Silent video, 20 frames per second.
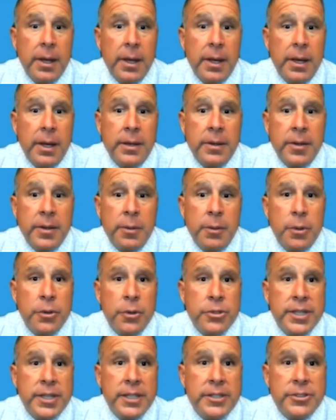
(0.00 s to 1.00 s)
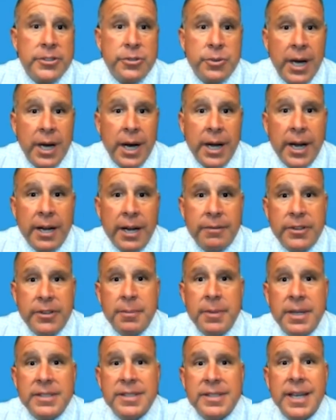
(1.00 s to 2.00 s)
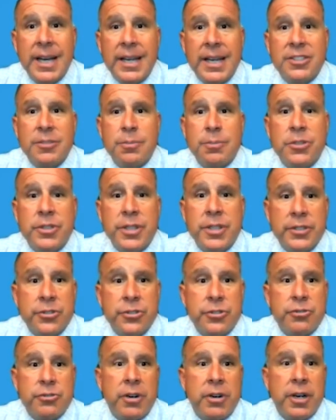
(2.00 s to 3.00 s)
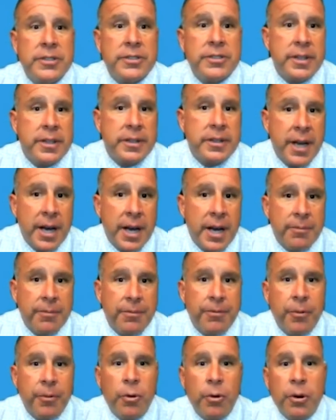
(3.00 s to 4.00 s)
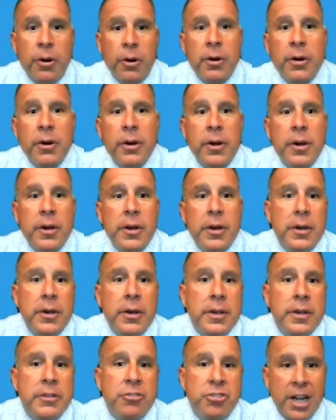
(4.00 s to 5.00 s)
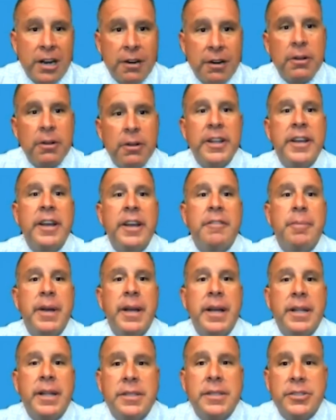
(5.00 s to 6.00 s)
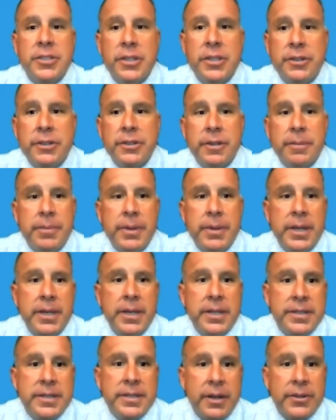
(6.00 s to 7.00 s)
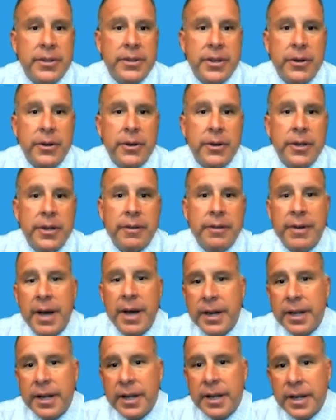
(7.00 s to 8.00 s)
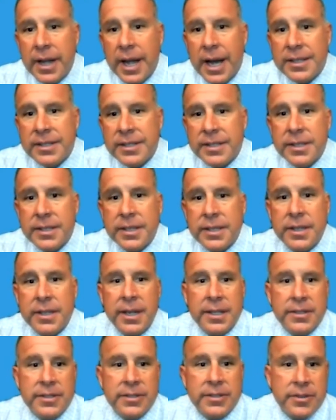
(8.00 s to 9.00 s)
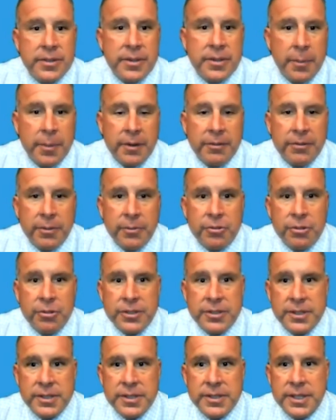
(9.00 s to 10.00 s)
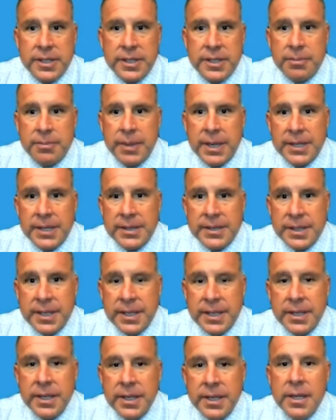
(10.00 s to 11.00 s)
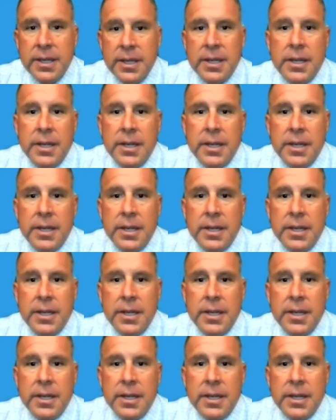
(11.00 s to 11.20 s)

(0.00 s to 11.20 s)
And most states do not have a domestic asset protection trust. The top 4 generally have been considered to be South Dakota, Nevada, Alaska, and that's coming from Trust in the States magazine.